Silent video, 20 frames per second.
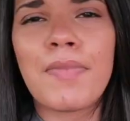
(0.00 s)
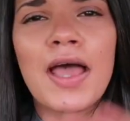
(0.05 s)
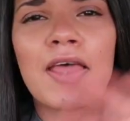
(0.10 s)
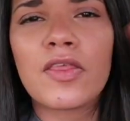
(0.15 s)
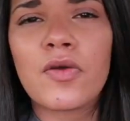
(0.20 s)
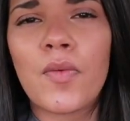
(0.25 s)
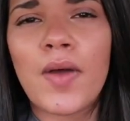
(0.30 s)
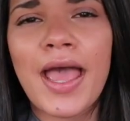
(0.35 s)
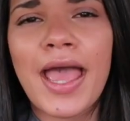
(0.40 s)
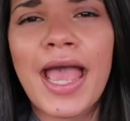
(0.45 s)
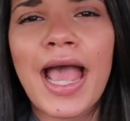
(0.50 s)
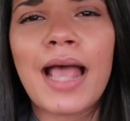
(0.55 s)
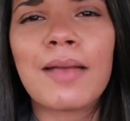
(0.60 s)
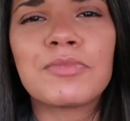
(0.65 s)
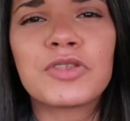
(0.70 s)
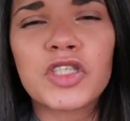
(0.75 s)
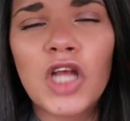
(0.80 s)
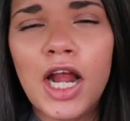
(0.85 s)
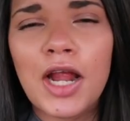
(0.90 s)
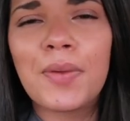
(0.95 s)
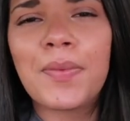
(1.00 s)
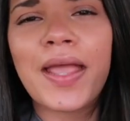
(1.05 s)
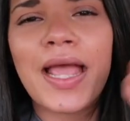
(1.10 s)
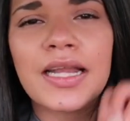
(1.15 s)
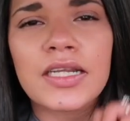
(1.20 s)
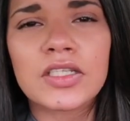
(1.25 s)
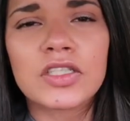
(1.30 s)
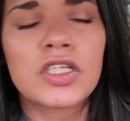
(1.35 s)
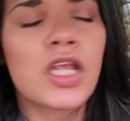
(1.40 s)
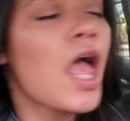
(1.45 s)
By the way, I'm sorry we
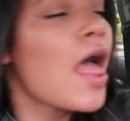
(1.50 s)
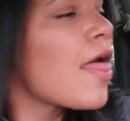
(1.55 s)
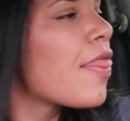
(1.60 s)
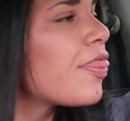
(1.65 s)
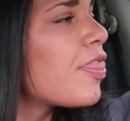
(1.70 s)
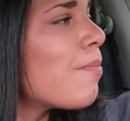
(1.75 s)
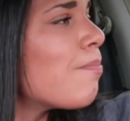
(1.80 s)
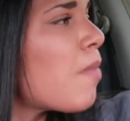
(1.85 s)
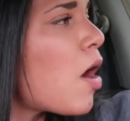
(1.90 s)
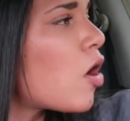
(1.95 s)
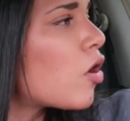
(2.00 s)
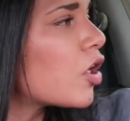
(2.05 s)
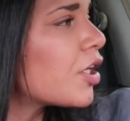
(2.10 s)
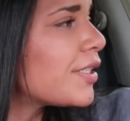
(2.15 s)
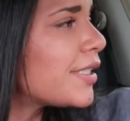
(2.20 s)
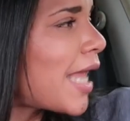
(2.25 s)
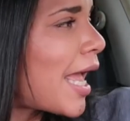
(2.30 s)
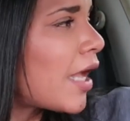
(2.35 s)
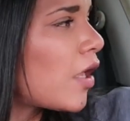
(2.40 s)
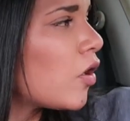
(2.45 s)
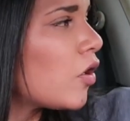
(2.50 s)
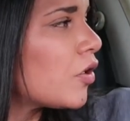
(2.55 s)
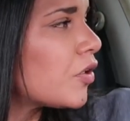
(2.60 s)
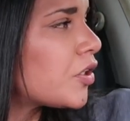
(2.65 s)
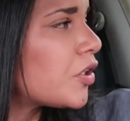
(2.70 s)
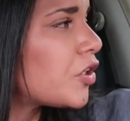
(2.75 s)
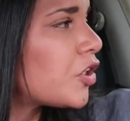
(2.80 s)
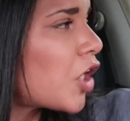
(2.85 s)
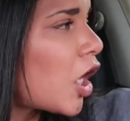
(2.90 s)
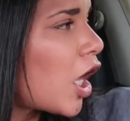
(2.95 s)
had to the motorcycle,
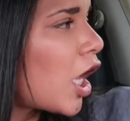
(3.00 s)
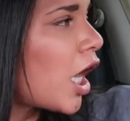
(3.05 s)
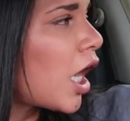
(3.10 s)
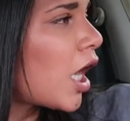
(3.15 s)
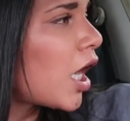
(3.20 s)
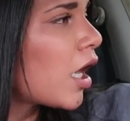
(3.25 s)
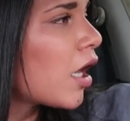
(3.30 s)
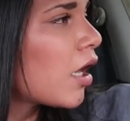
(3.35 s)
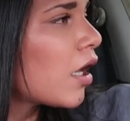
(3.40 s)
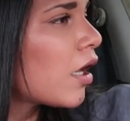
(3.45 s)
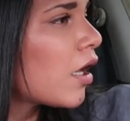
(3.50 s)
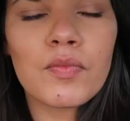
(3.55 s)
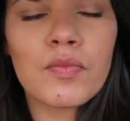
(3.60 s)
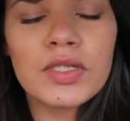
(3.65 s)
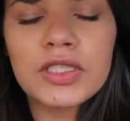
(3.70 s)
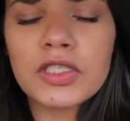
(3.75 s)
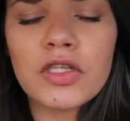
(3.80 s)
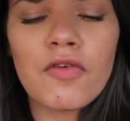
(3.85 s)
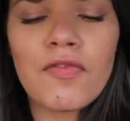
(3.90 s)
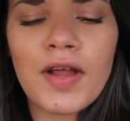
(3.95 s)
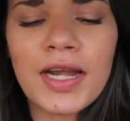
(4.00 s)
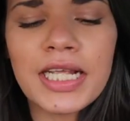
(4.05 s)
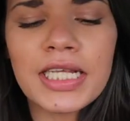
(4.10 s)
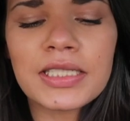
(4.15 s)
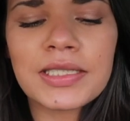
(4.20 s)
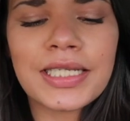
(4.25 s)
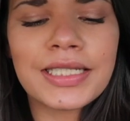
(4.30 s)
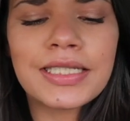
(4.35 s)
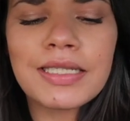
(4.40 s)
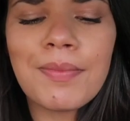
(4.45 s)
sir. What's so funny
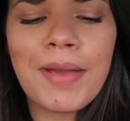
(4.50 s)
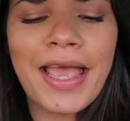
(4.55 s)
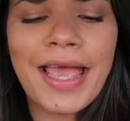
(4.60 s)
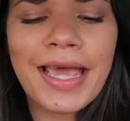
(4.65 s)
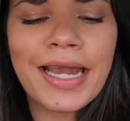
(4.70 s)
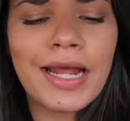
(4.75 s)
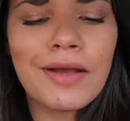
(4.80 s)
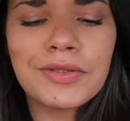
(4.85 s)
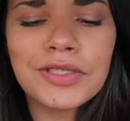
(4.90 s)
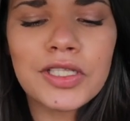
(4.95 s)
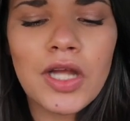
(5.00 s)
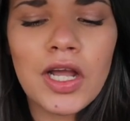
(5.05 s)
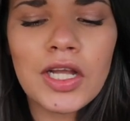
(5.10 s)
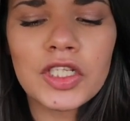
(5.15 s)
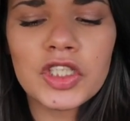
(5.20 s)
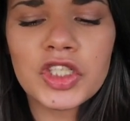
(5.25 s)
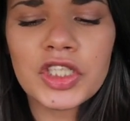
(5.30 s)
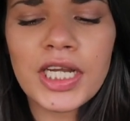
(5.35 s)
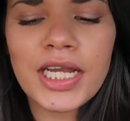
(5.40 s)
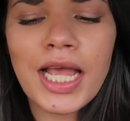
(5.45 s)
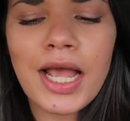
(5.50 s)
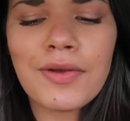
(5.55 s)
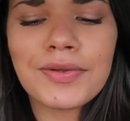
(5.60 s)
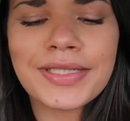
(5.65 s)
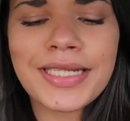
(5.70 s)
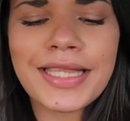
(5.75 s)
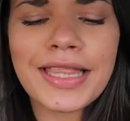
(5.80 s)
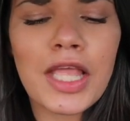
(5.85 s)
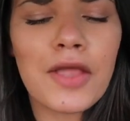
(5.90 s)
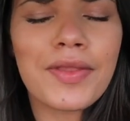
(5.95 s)
is because in my head I was talking shit. I
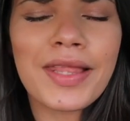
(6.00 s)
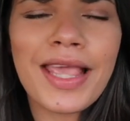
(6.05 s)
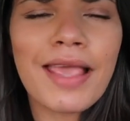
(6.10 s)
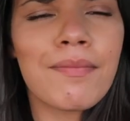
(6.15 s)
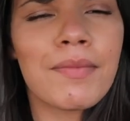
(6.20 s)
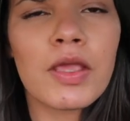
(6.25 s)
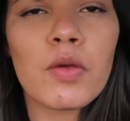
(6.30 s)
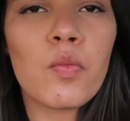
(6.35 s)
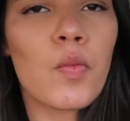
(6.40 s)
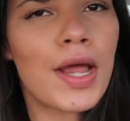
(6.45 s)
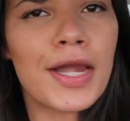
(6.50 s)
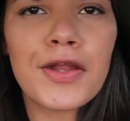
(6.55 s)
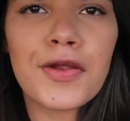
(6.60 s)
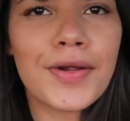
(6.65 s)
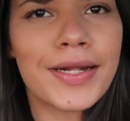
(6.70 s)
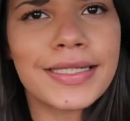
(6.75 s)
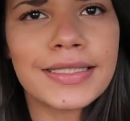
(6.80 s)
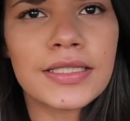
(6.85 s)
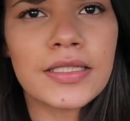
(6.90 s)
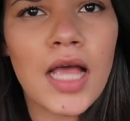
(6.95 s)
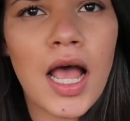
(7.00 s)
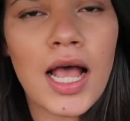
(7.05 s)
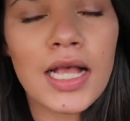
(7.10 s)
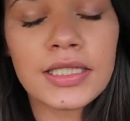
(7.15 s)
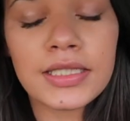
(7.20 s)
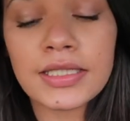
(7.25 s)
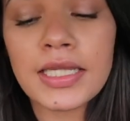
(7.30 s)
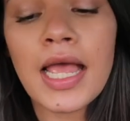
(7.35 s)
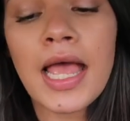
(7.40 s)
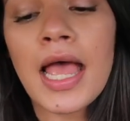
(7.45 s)
was like, they only gave me one green
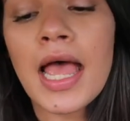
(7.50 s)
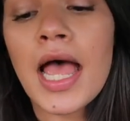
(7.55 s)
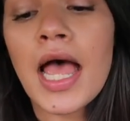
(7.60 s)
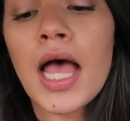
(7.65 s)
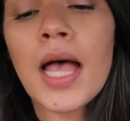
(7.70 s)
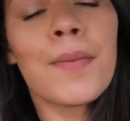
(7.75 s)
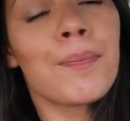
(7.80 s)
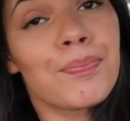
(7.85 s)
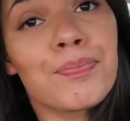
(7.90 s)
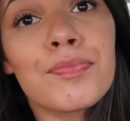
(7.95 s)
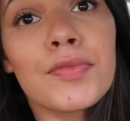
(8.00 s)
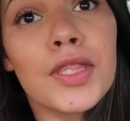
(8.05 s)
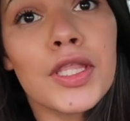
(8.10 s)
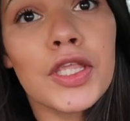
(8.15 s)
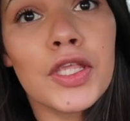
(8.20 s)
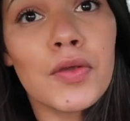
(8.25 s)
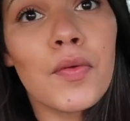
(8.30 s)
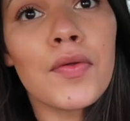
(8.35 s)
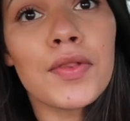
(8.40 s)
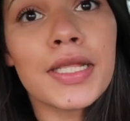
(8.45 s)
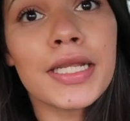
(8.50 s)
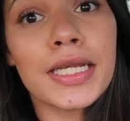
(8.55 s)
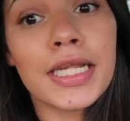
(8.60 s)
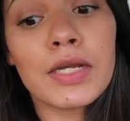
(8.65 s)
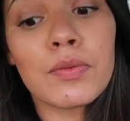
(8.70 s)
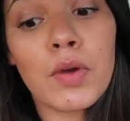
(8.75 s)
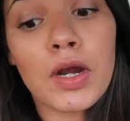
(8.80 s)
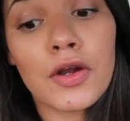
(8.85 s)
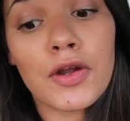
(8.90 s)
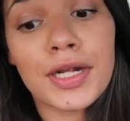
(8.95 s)
sauce. You only
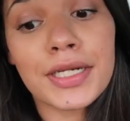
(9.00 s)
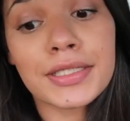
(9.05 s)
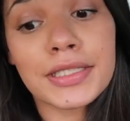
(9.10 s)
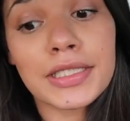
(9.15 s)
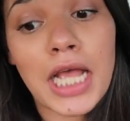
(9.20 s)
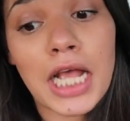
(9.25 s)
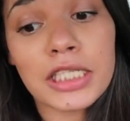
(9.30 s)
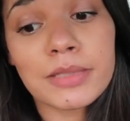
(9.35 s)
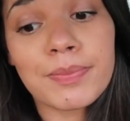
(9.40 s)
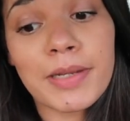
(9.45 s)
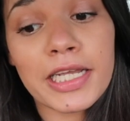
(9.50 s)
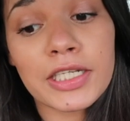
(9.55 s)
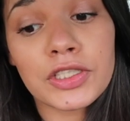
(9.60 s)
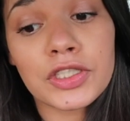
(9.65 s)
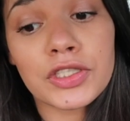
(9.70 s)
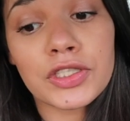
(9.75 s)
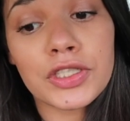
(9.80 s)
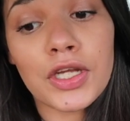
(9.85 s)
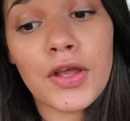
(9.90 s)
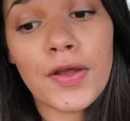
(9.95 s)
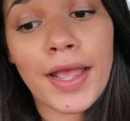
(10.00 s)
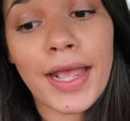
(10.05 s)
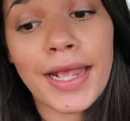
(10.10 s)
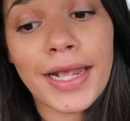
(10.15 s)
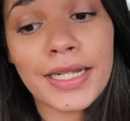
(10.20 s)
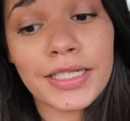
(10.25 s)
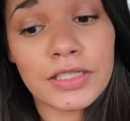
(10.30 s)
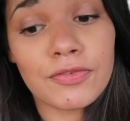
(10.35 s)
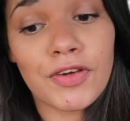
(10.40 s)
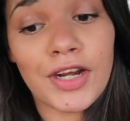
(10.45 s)
need one green sauce, bitch.
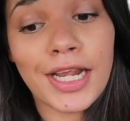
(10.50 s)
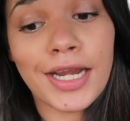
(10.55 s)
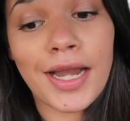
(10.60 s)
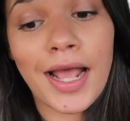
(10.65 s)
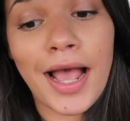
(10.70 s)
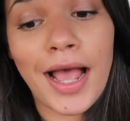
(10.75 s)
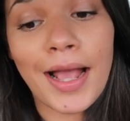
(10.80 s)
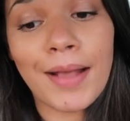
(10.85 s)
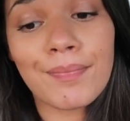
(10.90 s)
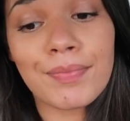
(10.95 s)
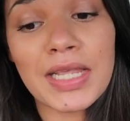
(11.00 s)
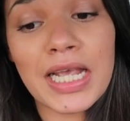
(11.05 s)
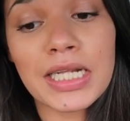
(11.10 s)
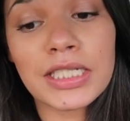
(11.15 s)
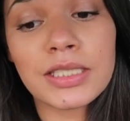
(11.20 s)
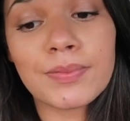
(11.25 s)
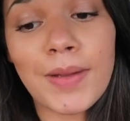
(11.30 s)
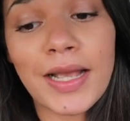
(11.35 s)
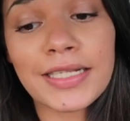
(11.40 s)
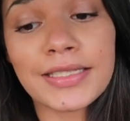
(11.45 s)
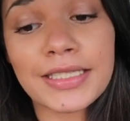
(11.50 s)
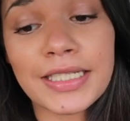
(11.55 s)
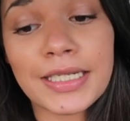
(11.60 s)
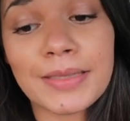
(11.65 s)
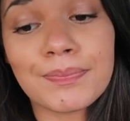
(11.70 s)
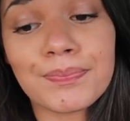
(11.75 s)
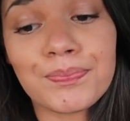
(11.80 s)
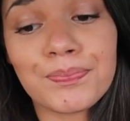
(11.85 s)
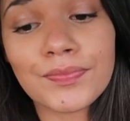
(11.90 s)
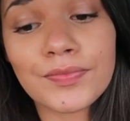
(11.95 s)
Okay, it's freaking hot. It's
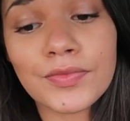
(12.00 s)
spicy.